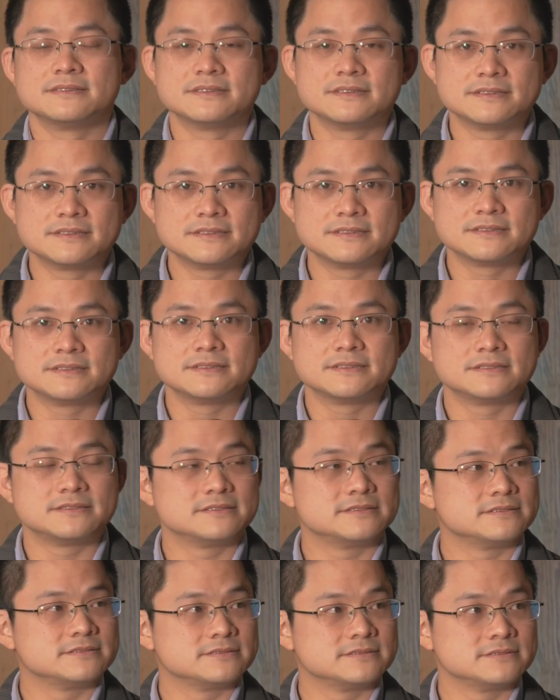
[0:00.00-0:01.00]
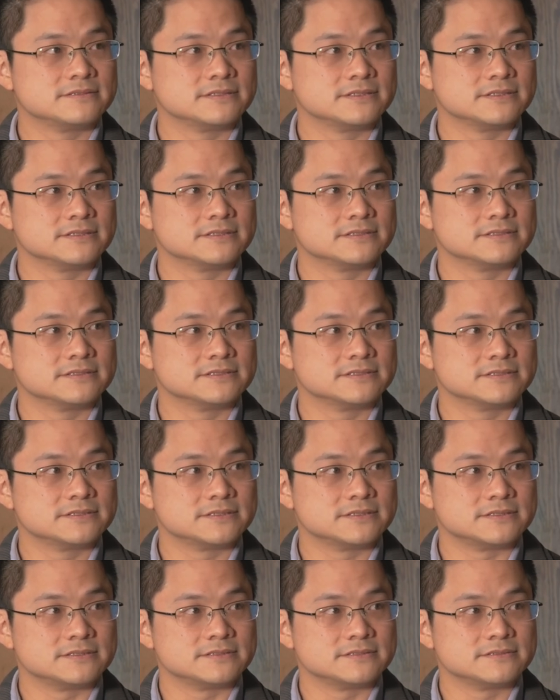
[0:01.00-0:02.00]

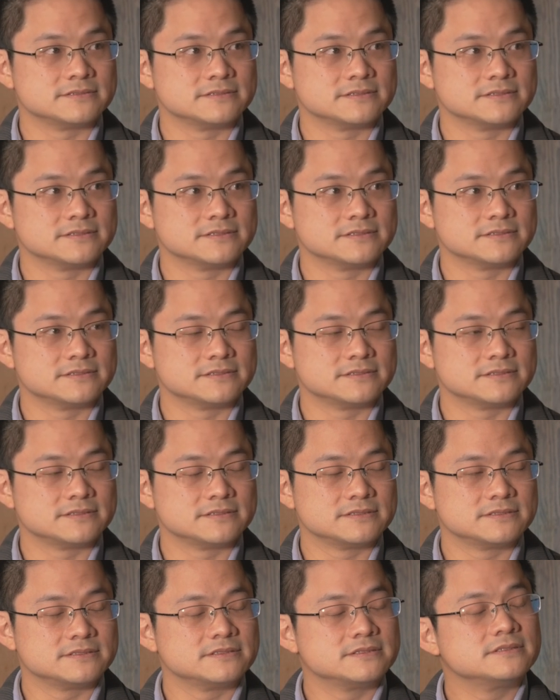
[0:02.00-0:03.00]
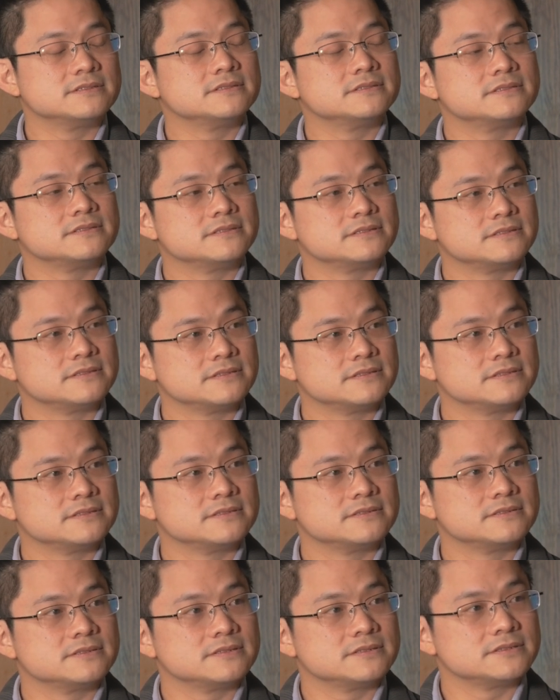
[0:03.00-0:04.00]

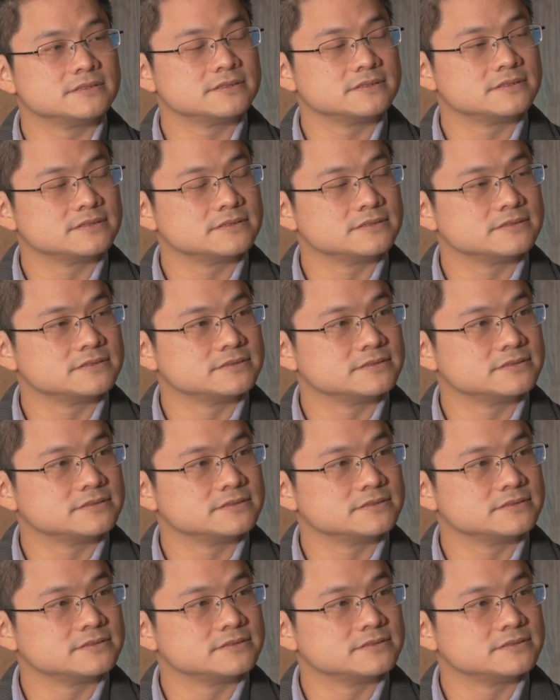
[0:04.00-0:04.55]
(not speaking)